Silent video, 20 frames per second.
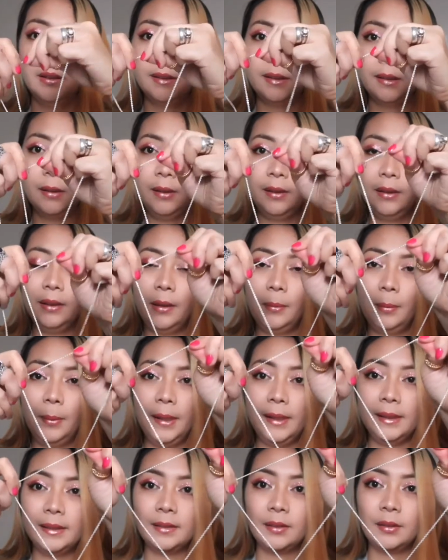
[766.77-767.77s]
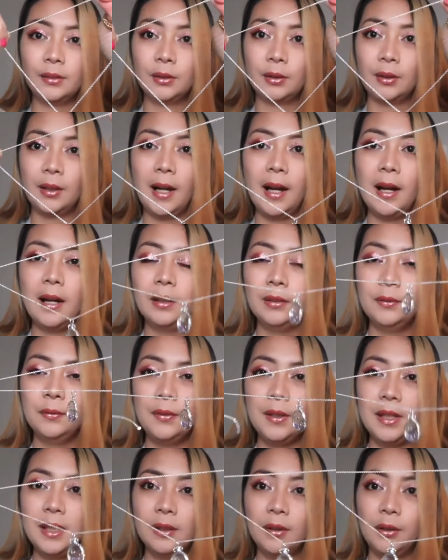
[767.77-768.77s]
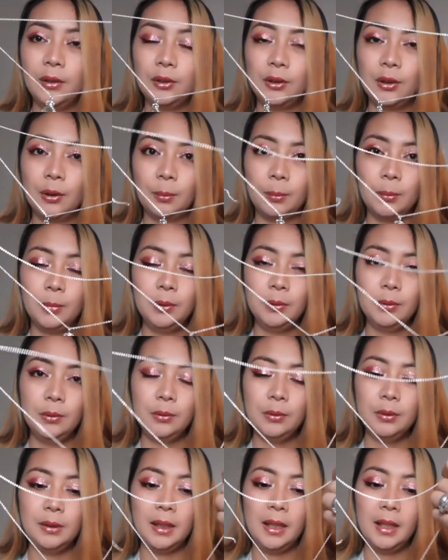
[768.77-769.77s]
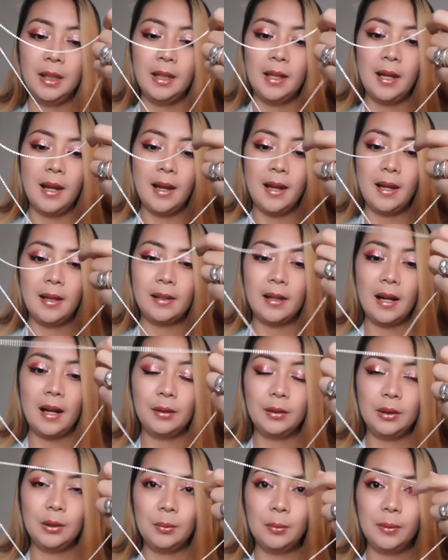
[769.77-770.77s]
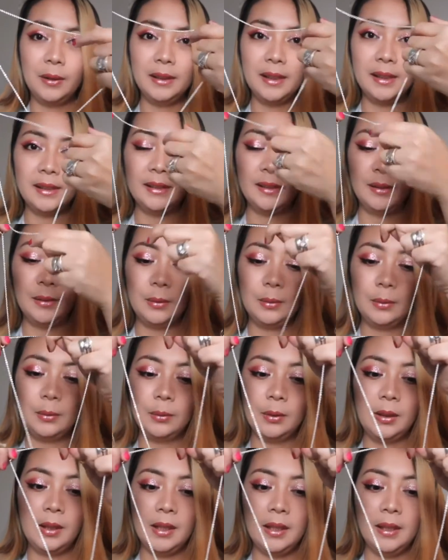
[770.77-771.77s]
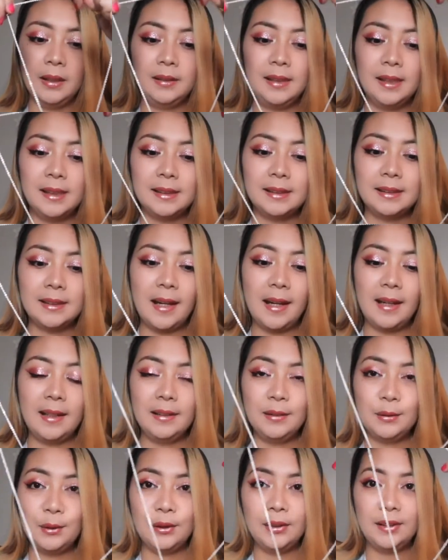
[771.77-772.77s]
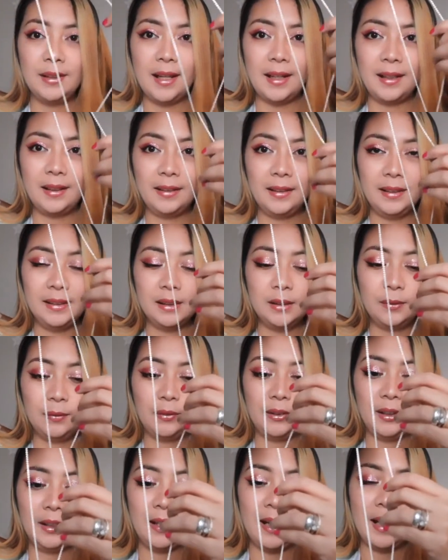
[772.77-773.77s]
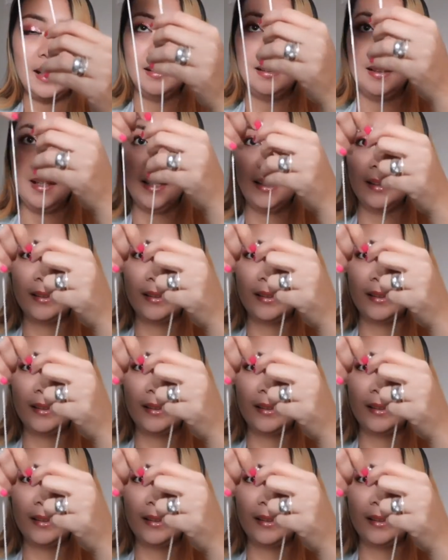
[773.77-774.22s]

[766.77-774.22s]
So it depends on your outfit, on your mood, and how you wanted to design your necklace for that day.